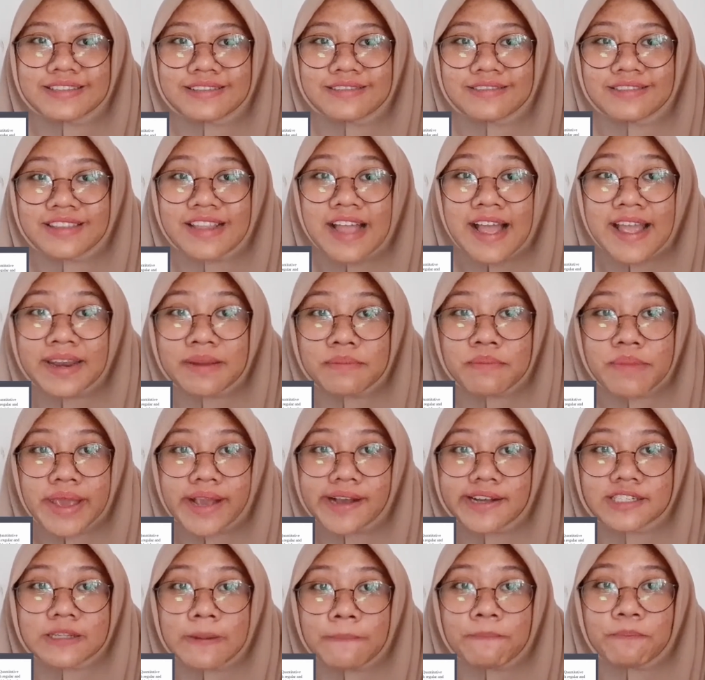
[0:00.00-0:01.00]

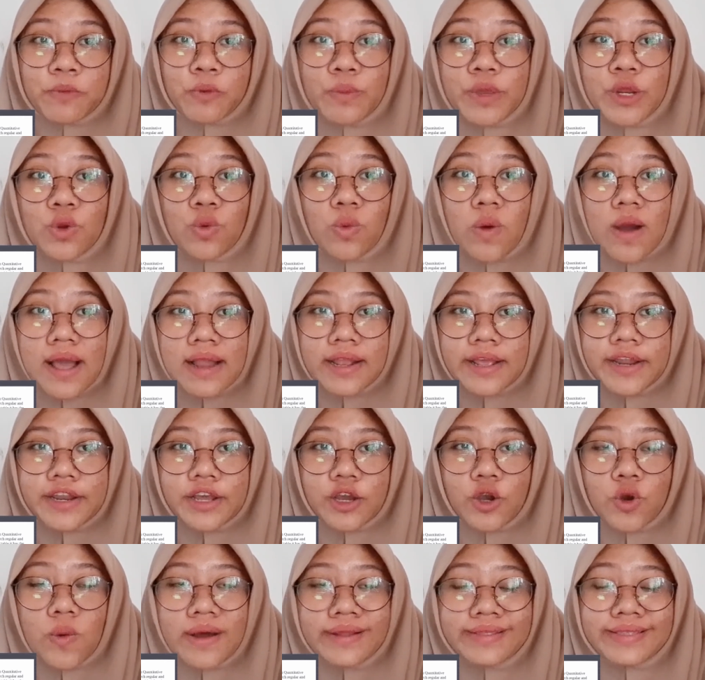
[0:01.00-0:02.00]
dynamics. Meanwhile, in the
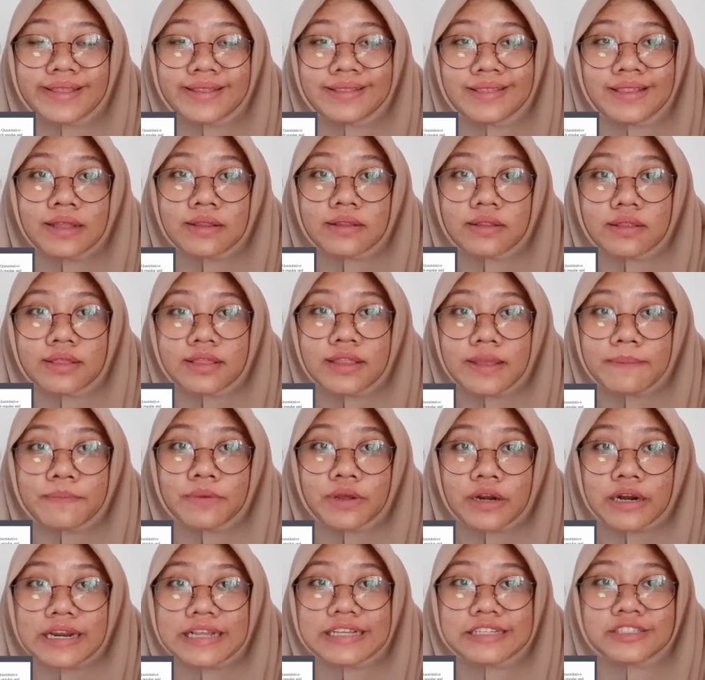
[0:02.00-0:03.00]
quantitative
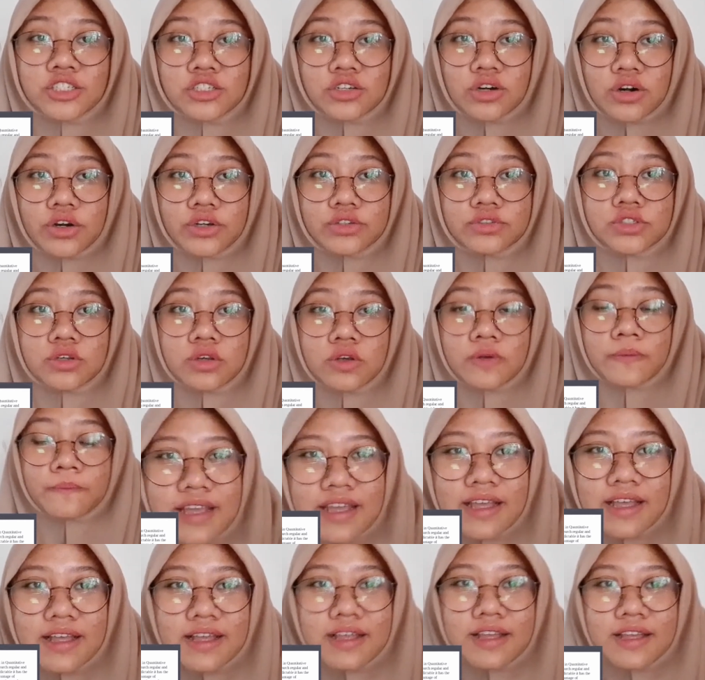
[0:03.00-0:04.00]
research,
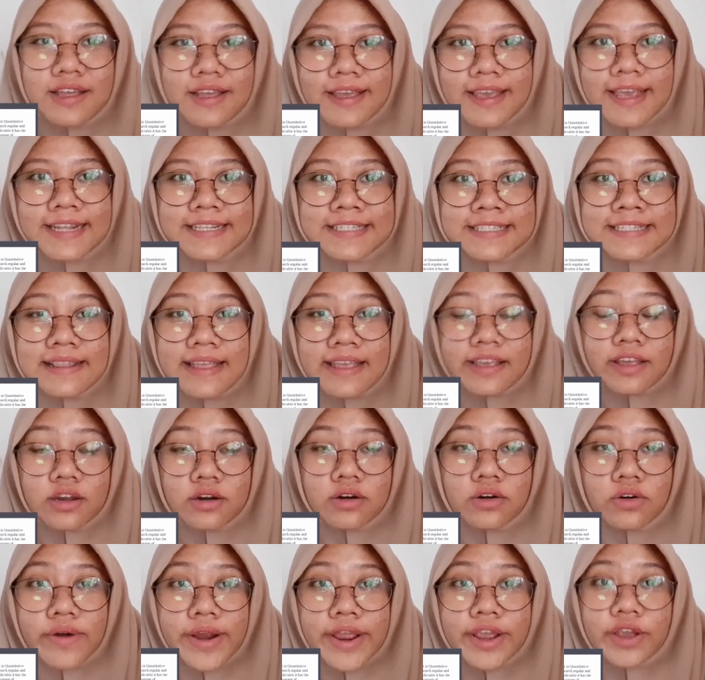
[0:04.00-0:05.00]
it's like
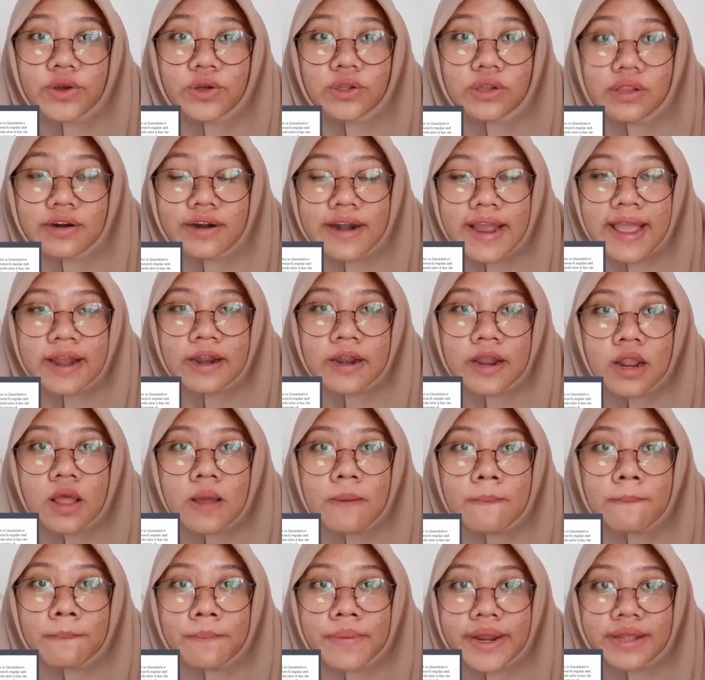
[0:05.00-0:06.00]
a regular and
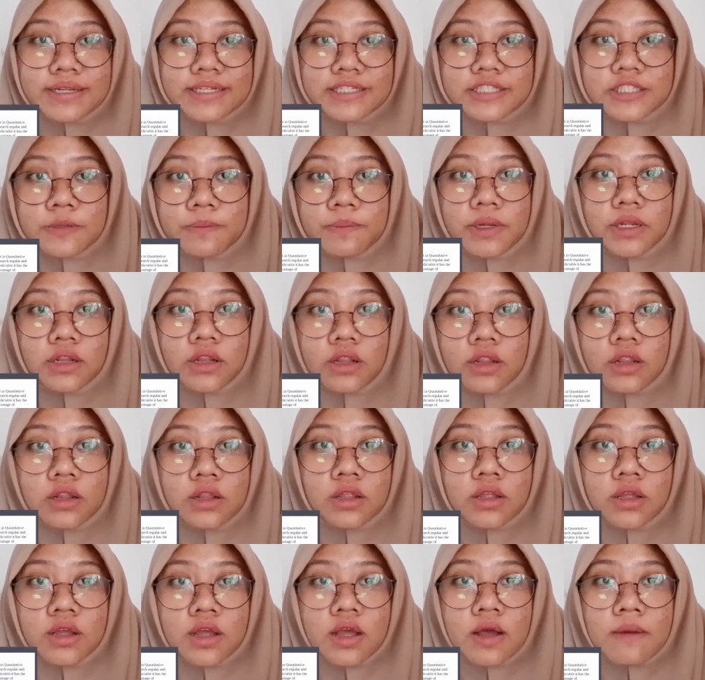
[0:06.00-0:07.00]
predictable,
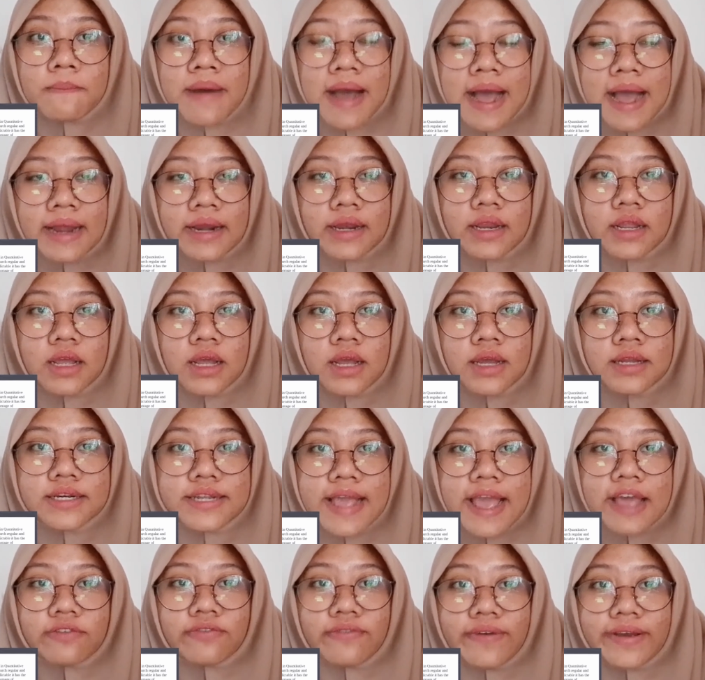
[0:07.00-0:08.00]
but the
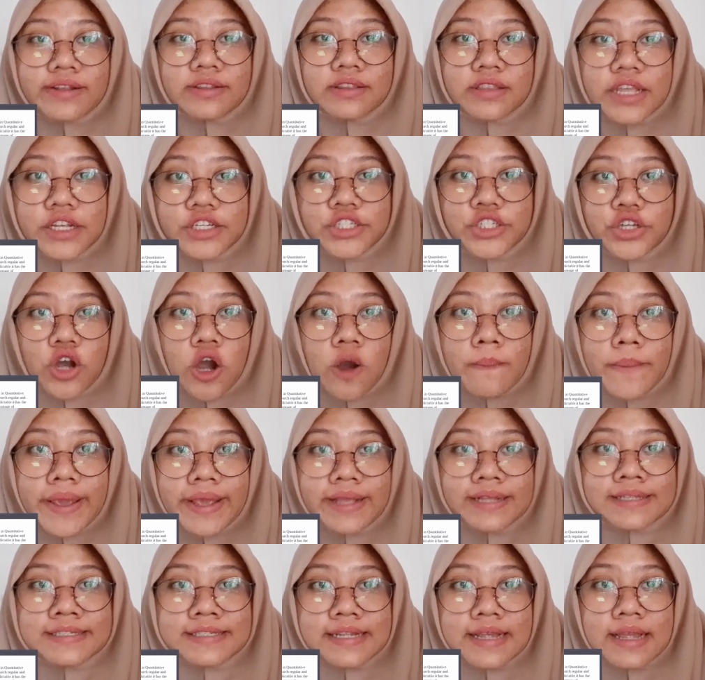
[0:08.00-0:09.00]
advantage of the